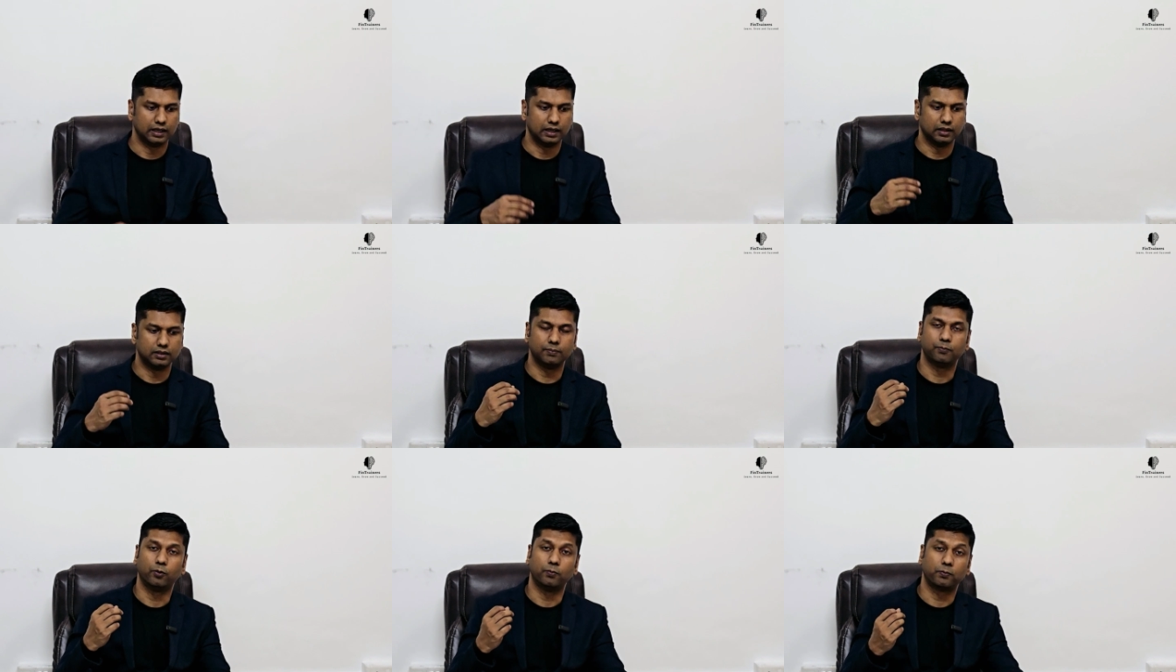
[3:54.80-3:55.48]
uh, the
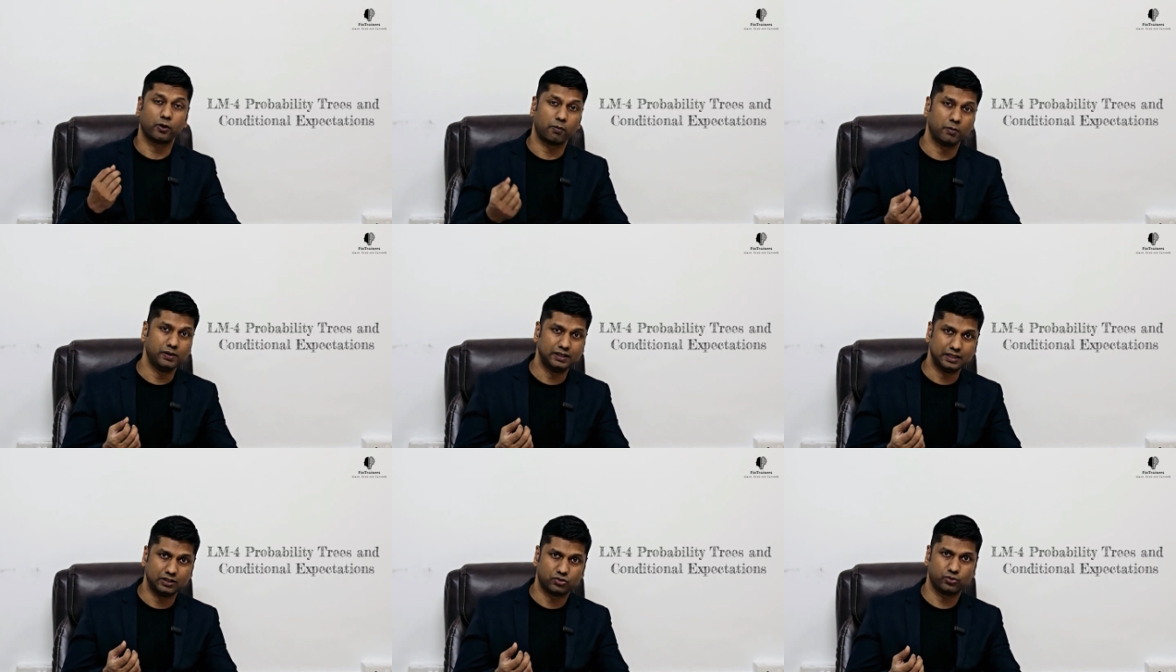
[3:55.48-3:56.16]

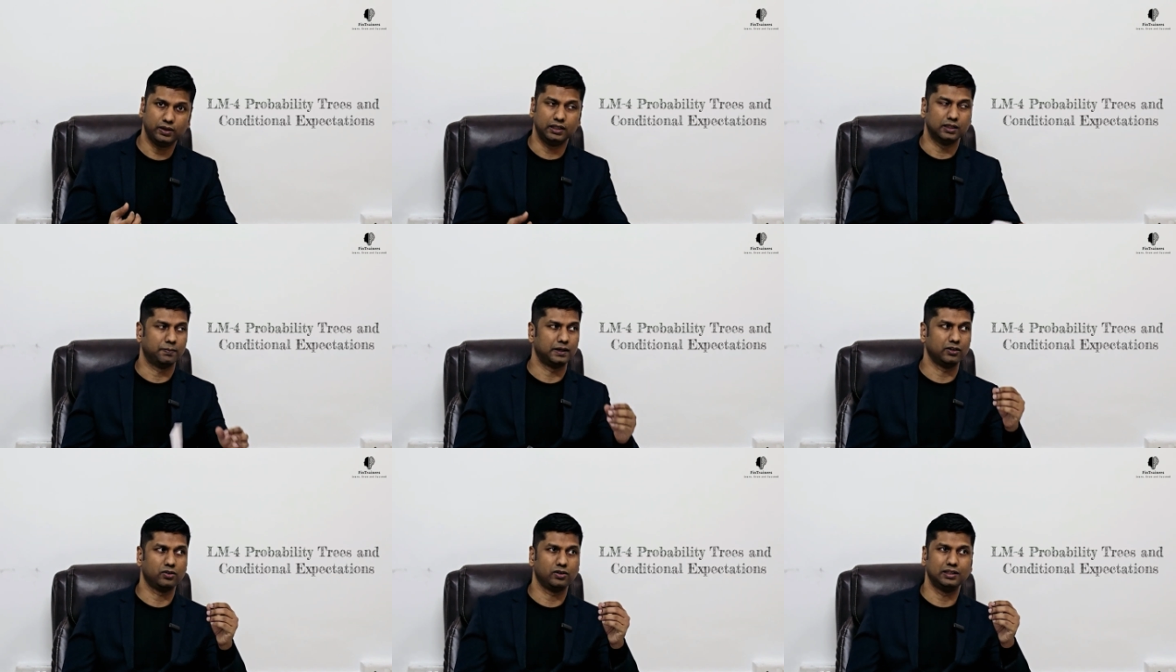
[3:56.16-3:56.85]
probability tree, the
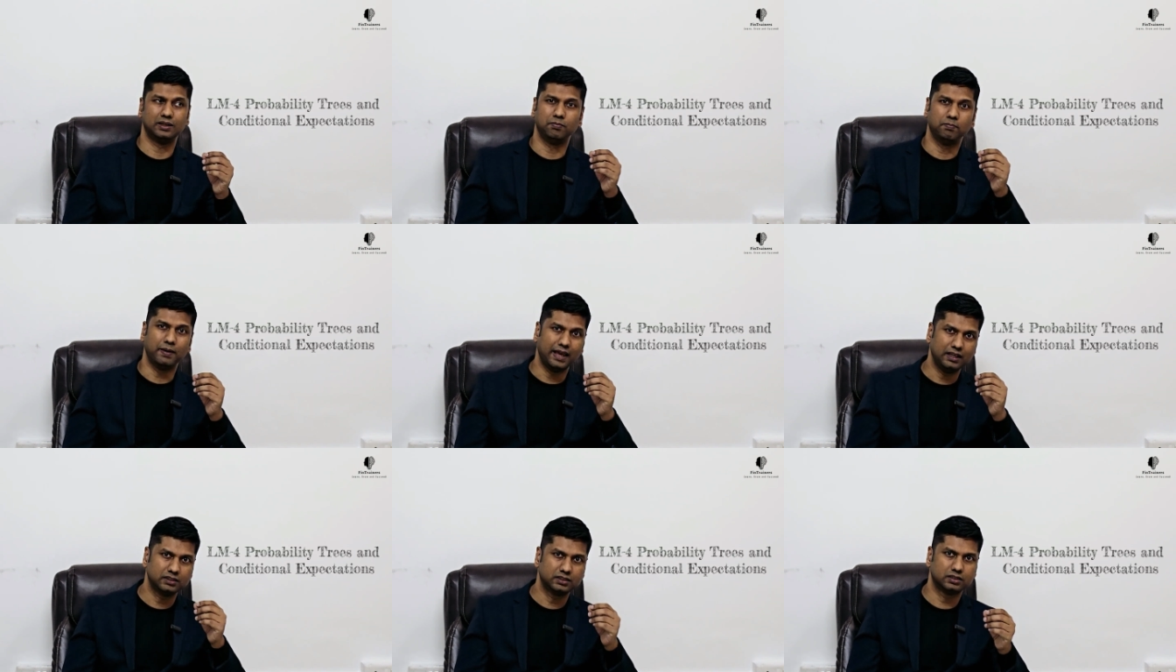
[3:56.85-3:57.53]
particularly the
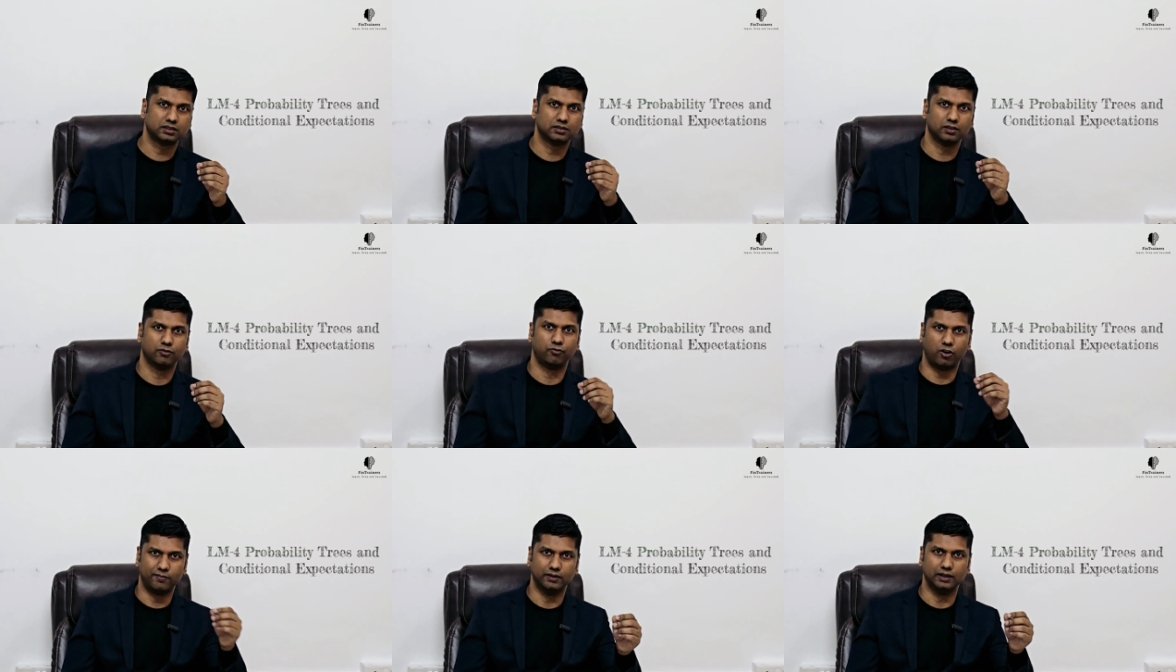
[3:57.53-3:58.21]
Bayes
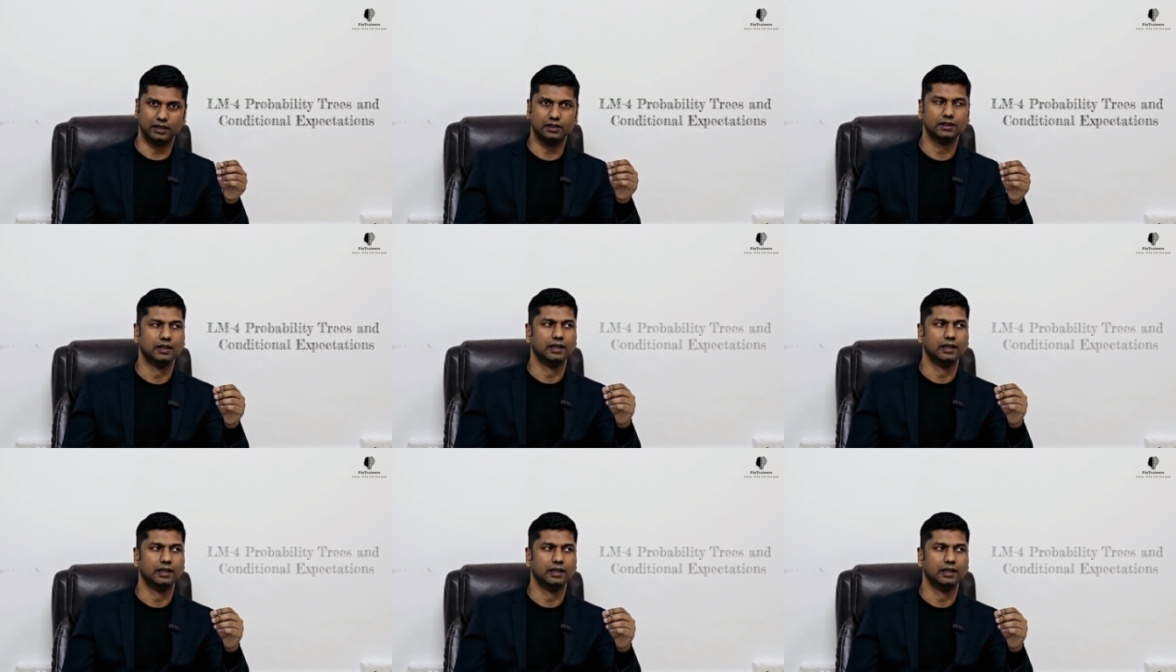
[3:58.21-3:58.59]
formula